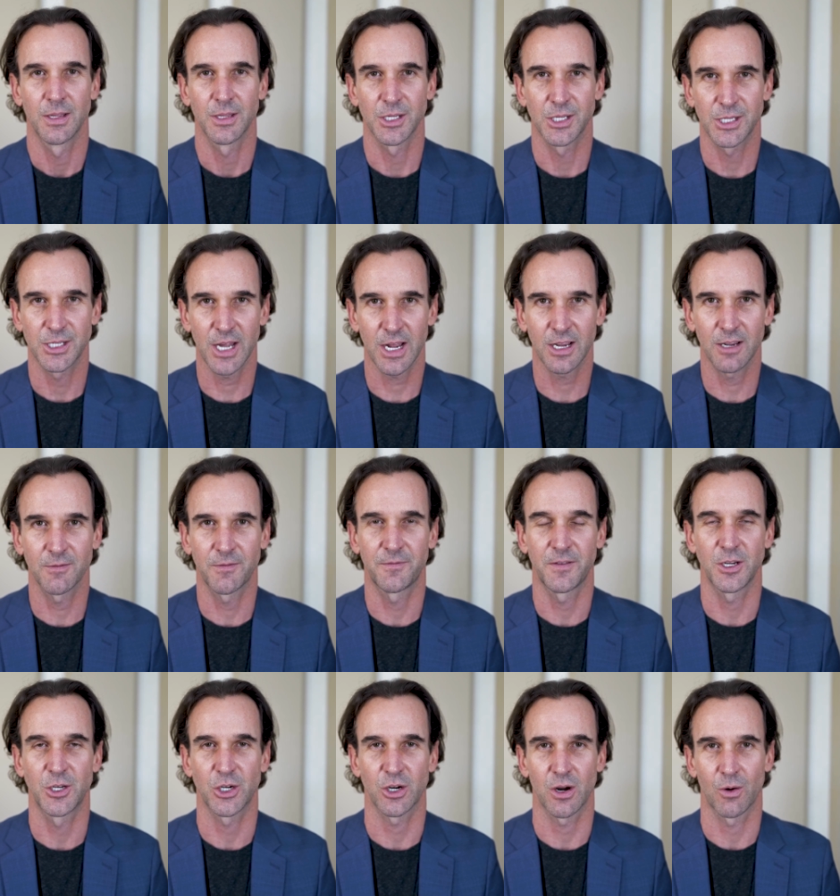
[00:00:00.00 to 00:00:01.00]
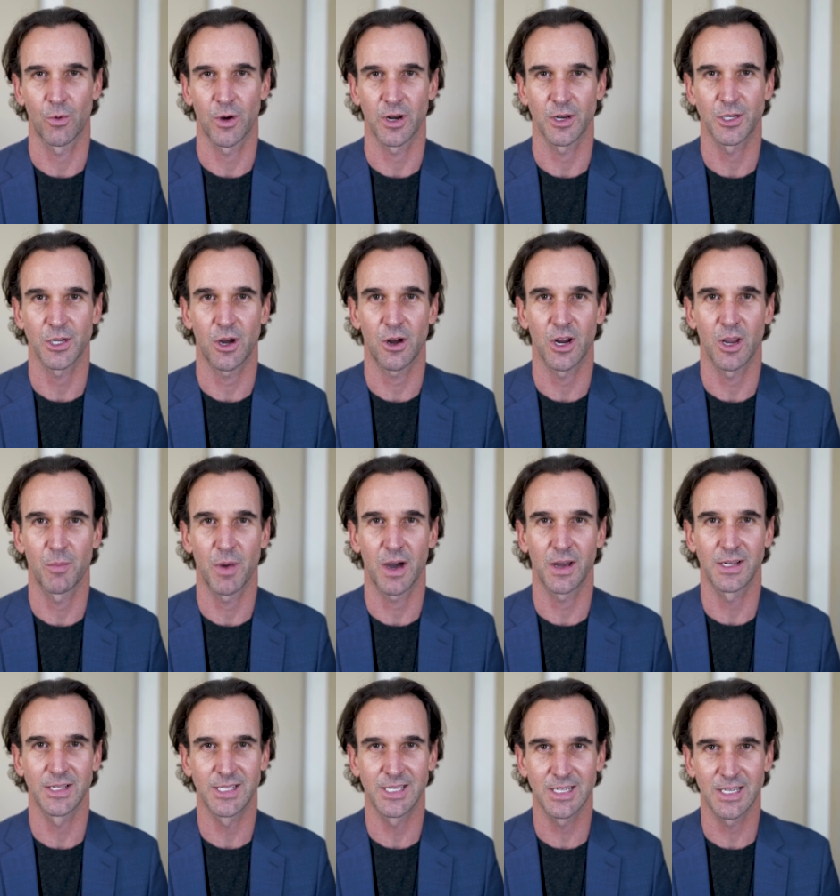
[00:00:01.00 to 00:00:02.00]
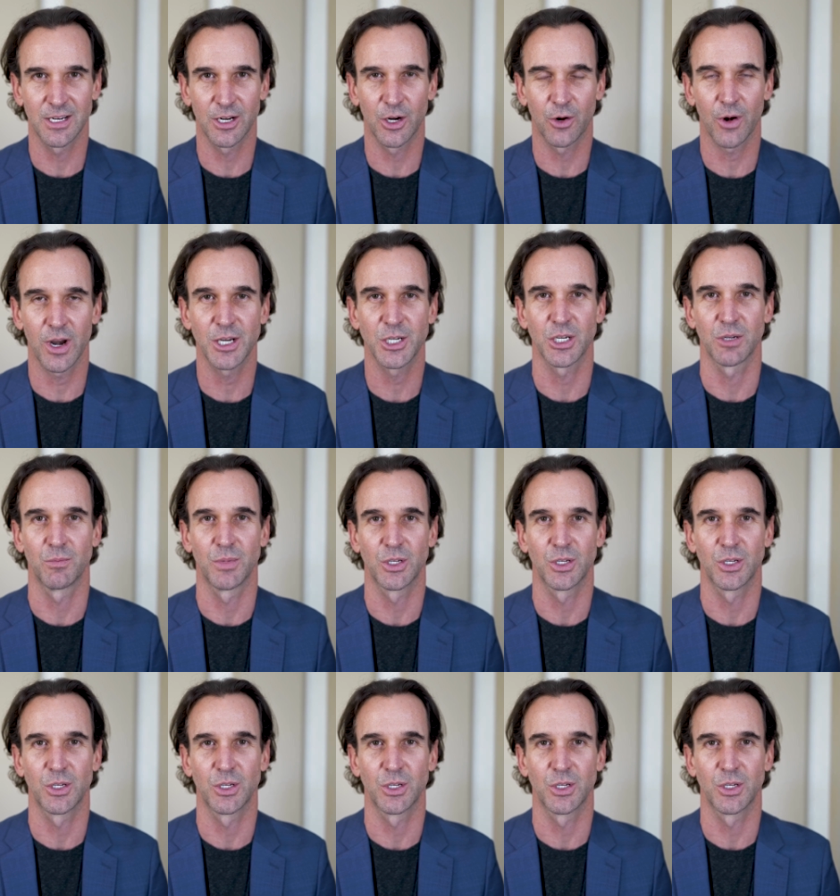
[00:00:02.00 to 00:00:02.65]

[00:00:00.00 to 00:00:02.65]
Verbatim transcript: The second feature I want to talk about is the integration